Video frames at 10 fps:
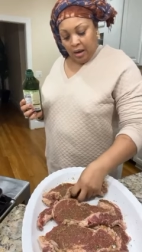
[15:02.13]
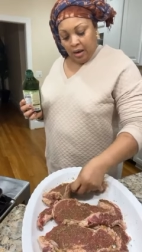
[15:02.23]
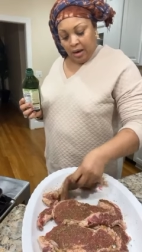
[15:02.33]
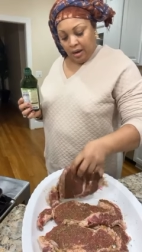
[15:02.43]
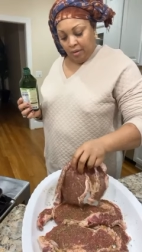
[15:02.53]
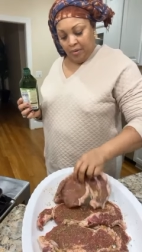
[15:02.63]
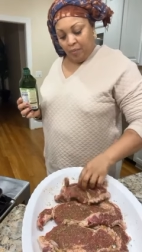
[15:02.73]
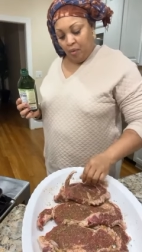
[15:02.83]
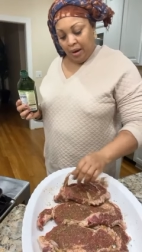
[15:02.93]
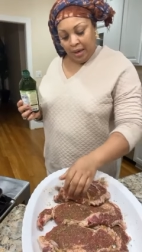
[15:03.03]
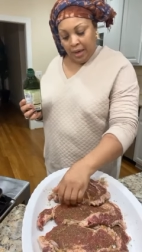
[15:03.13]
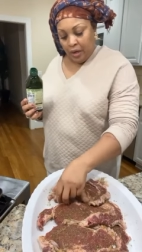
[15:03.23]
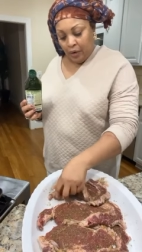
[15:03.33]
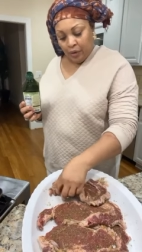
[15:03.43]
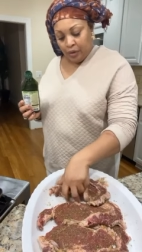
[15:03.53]
And a lot of people are
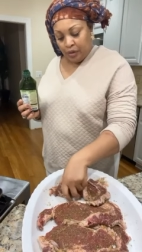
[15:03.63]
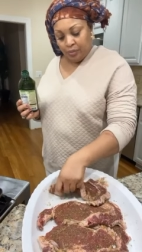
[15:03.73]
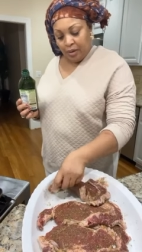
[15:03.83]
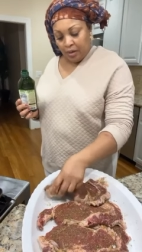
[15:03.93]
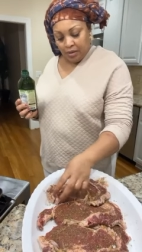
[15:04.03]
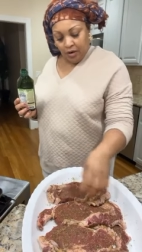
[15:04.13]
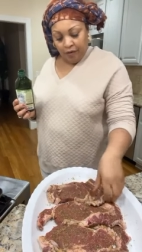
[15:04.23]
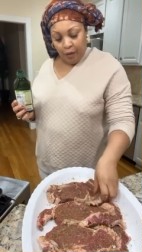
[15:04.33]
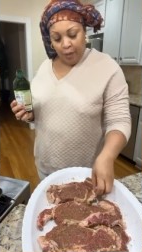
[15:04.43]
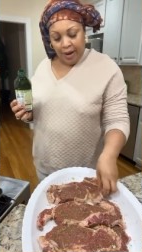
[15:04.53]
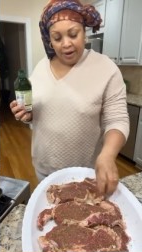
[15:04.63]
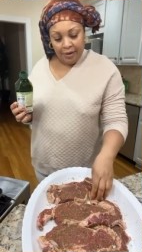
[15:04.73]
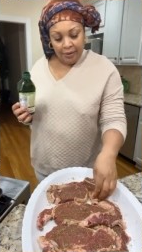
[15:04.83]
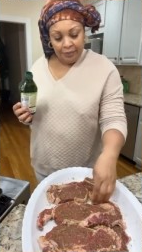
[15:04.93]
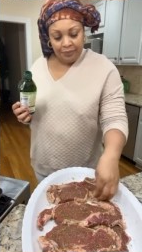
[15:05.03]
indoors because of the
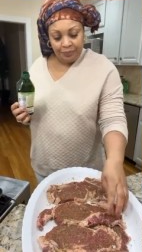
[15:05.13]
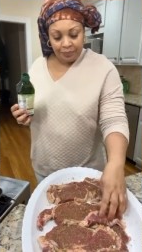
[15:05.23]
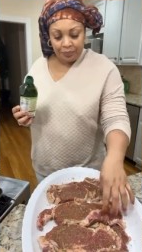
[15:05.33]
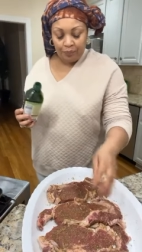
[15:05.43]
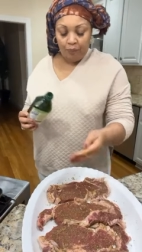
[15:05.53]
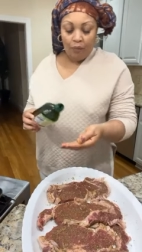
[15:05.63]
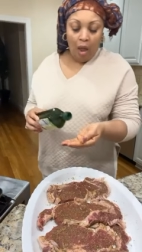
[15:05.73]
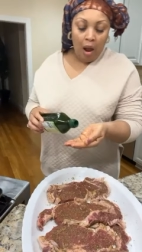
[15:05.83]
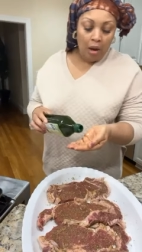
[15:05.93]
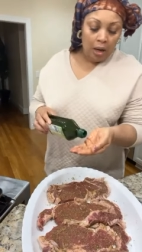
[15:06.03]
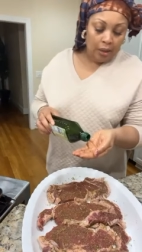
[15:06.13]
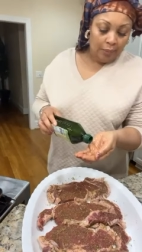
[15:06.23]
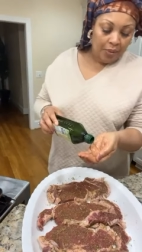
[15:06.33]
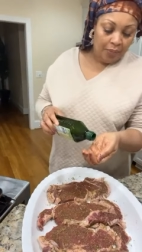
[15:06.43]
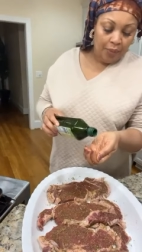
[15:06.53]
weather. A lot
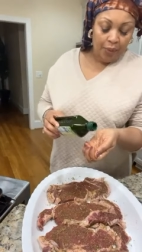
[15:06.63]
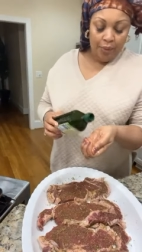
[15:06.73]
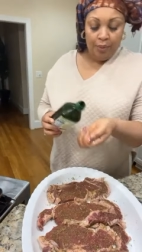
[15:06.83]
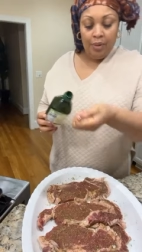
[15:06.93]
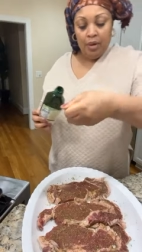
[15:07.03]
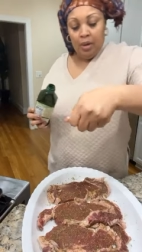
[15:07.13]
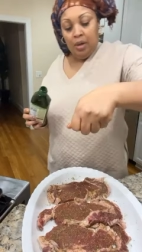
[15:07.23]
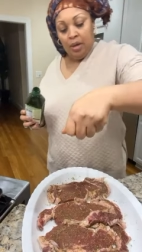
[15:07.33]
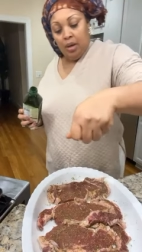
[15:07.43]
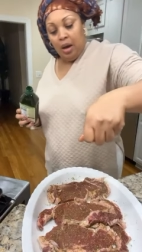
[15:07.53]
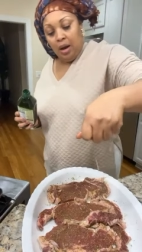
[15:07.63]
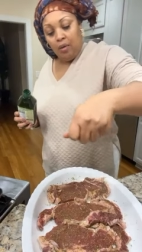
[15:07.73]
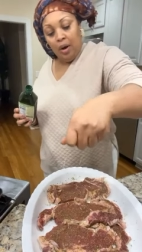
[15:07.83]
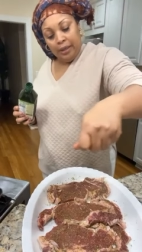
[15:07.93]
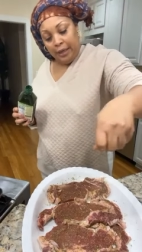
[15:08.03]
of people
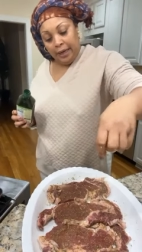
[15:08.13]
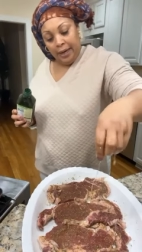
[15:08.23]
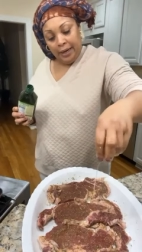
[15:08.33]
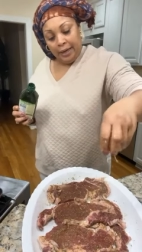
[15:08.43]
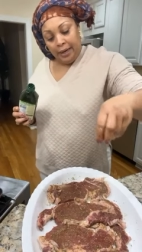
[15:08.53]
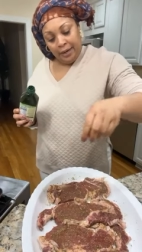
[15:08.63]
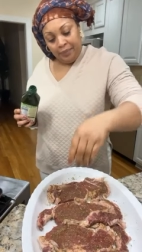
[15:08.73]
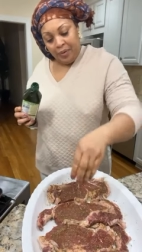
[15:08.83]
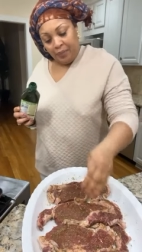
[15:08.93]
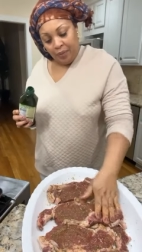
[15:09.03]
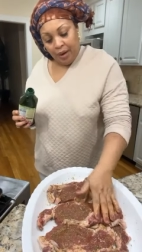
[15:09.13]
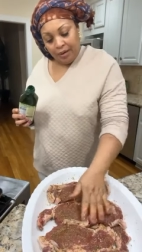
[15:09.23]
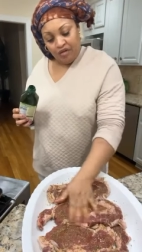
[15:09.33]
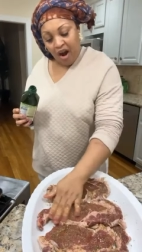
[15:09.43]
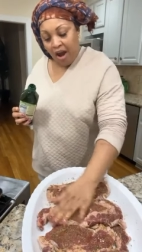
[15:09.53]
are working. A lot of people
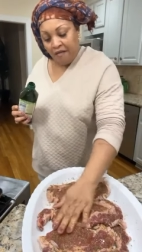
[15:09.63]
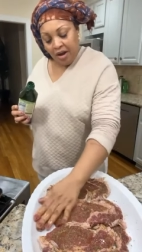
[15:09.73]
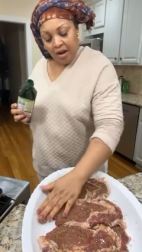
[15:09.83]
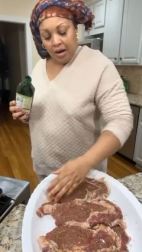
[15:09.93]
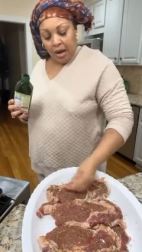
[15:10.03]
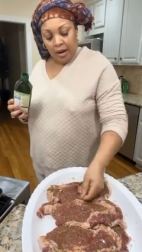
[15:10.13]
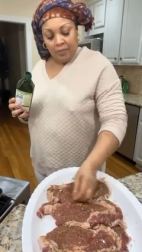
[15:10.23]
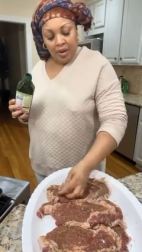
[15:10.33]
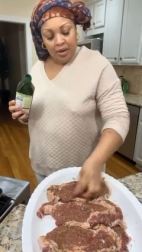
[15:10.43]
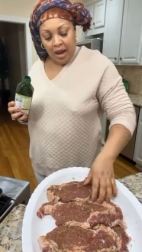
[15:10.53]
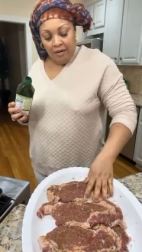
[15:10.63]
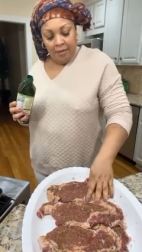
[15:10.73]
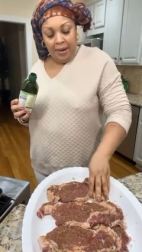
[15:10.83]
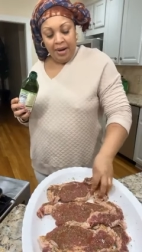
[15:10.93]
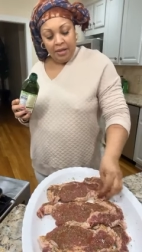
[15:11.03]
are driving. A lot of people,
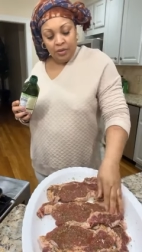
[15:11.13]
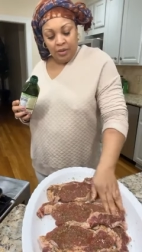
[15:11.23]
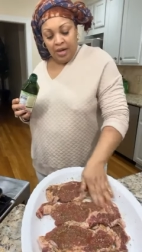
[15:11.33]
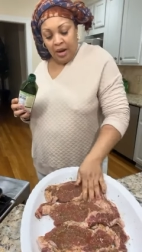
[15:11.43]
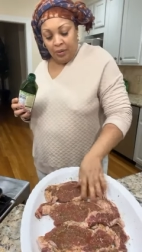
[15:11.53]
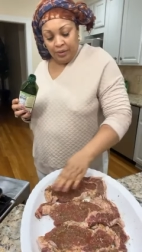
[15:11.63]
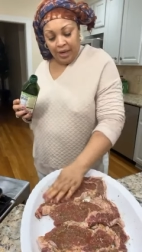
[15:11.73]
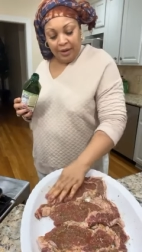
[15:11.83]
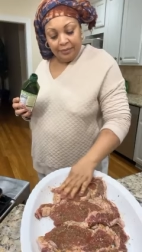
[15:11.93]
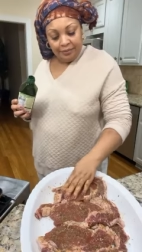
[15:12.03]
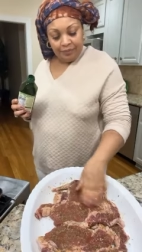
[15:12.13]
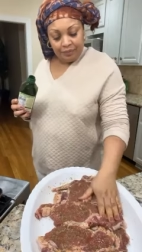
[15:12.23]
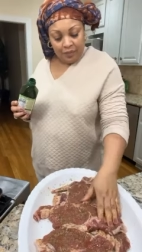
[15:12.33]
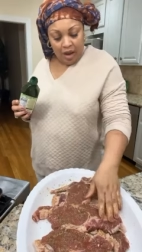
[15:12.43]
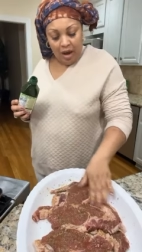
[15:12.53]
everybody is doing their own thing.
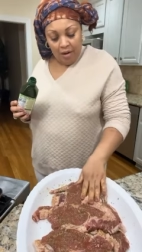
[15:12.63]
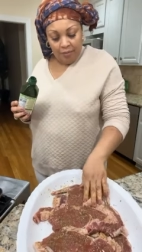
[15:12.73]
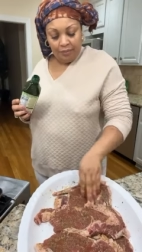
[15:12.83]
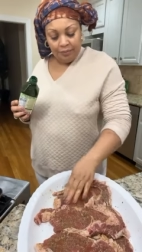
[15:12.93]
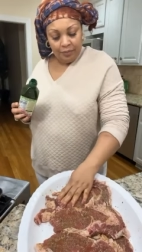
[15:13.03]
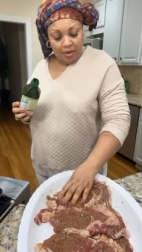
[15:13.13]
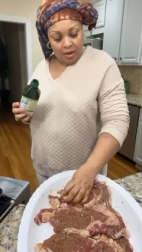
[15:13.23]
You know?